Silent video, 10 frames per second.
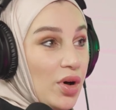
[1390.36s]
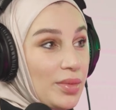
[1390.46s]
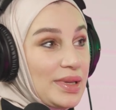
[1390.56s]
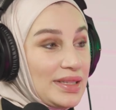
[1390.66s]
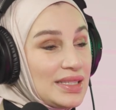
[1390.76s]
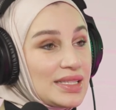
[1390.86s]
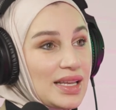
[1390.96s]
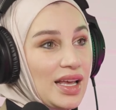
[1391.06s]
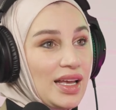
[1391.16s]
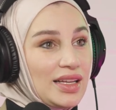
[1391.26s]
moment,
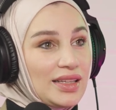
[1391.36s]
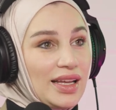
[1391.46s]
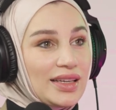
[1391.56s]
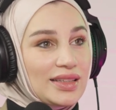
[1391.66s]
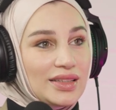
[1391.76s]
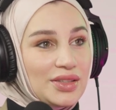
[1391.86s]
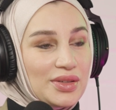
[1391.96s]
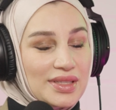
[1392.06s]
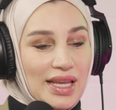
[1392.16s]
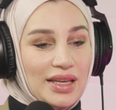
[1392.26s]
like
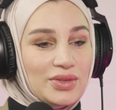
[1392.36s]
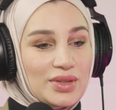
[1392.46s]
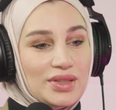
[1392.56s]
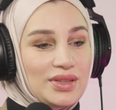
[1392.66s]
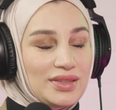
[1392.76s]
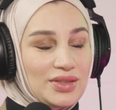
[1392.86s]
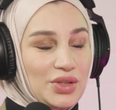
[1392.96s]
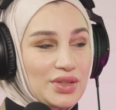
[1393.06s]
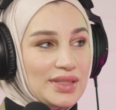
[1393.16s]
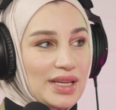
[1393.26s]
you're saying to
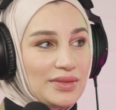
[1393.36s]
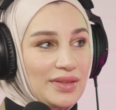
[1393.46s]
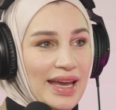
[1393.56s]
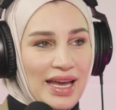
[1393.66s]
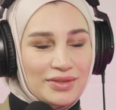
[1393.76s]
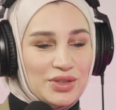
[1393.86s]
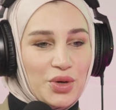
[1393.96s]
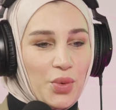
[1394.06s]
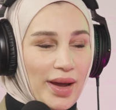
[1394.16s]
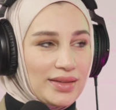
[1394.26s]
yourself, I have to
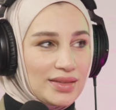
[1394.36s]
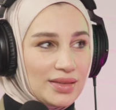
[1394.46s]
quit.